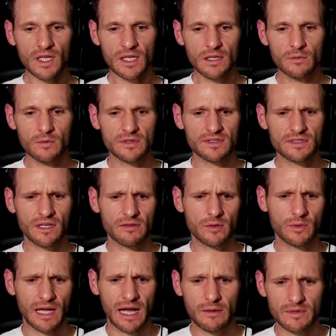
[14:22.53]
you will discover
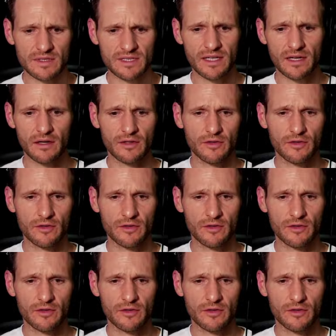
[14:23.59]
what I would say are